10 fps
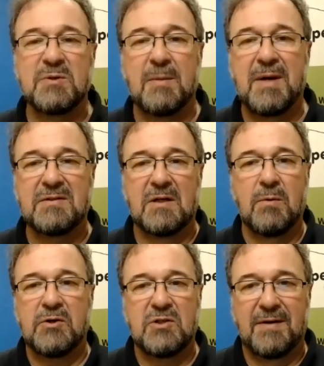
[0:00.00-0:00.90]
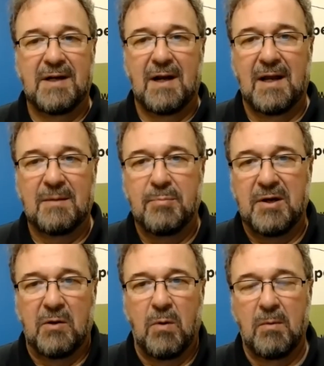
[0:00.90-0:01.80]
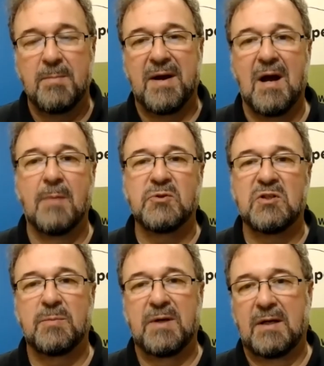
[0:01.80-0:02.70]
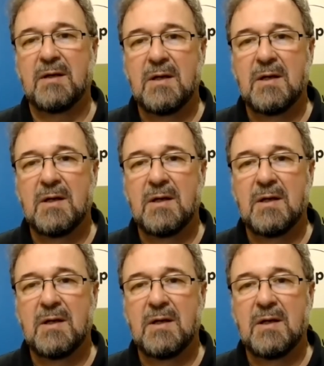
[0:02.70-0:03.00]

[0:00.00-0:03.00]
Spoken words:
was my basic question. If I didn't like beer, what would my options be?